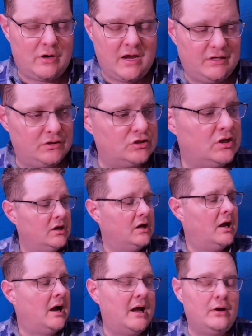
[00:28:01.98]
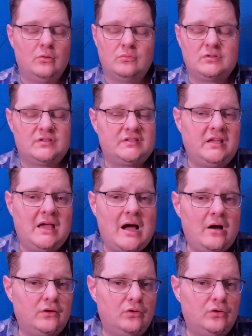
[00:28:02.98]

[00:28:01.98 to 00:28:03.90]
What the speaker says: range. I don't see how